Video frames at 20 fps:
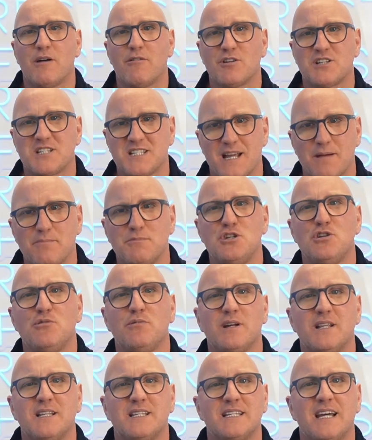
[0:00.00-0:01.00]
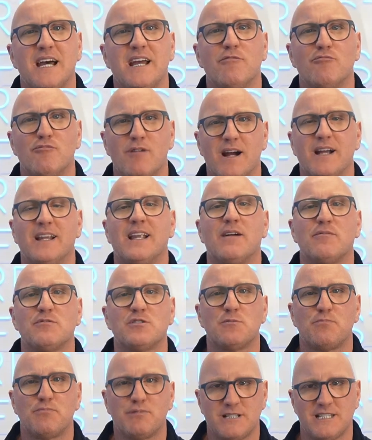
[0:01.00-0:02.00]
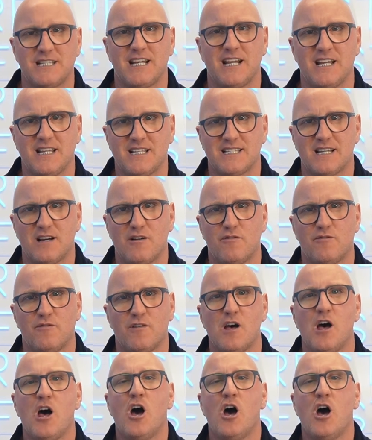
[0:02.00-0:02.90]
are steps you can take right now to protect yourself.